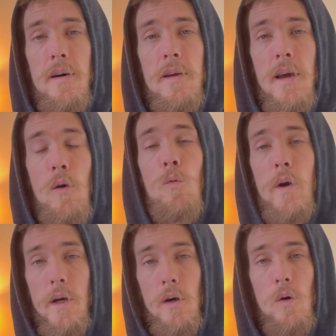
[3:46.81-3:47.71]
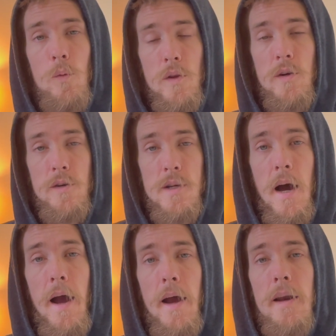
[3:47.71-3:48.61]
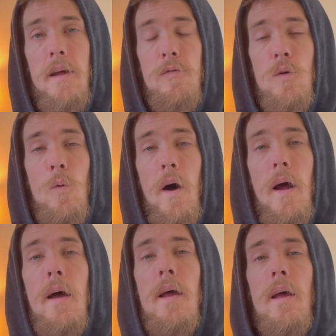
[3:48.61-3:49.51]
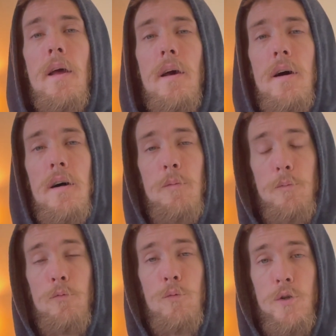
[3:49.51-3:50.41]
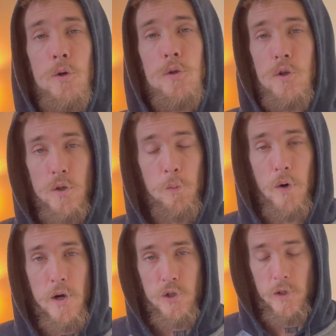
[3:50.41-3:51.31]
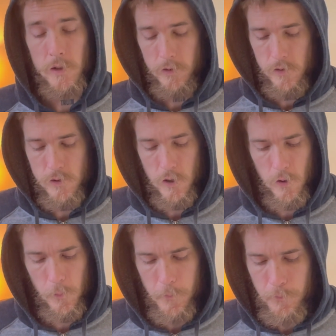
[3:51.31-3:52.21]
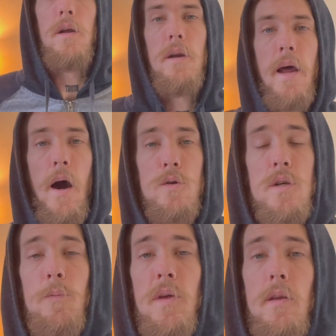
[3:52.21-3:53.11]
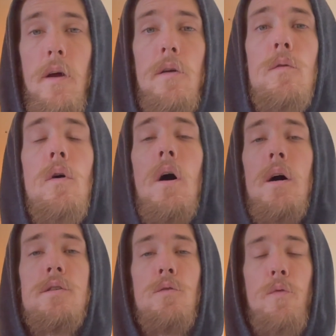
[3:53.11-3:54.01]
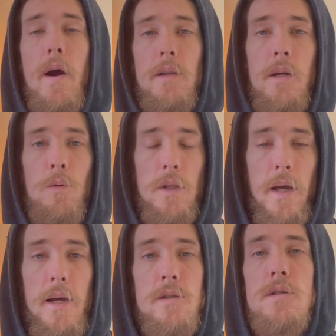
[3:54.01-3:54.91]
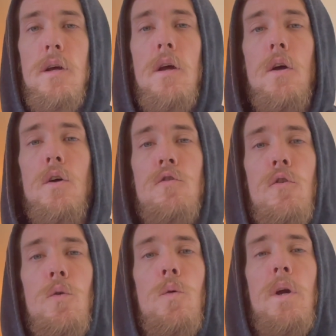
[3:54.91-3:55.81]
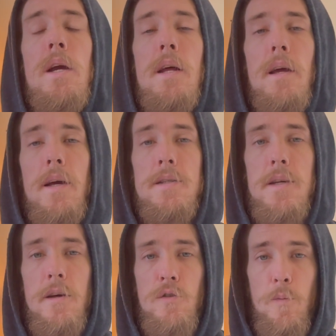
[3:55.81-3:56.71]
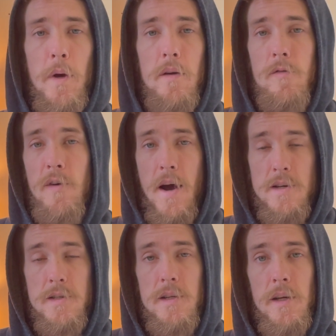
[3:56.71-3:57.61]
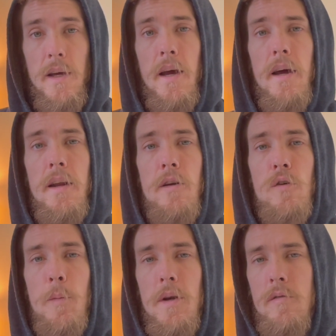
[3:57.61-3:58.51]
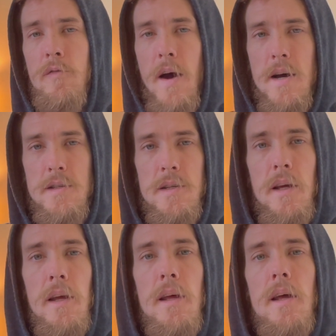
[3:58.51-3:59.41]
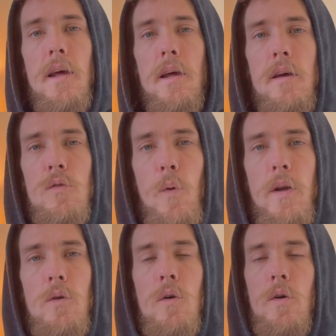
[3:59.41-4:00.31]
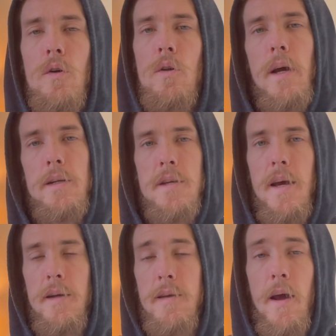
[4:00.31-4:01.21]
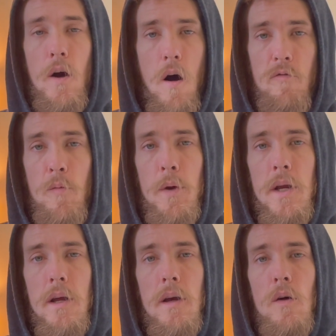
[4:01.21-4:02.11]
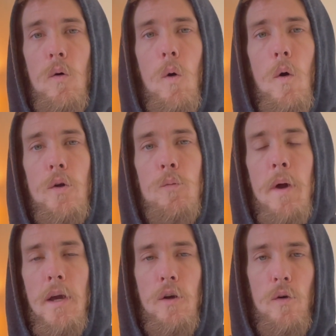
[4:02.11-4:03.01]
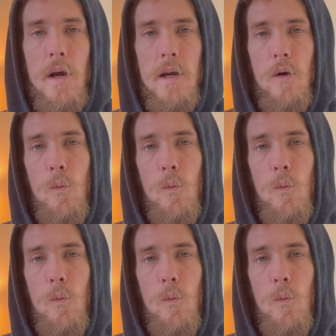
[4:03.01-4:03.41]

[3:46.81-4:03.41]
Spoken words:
get real with your diet if you want to reduce your depression. So now something that directly relates to eating is intermittent fasting. And intermittent fasting is when, you know, you like to take a day off from eating or you make your eating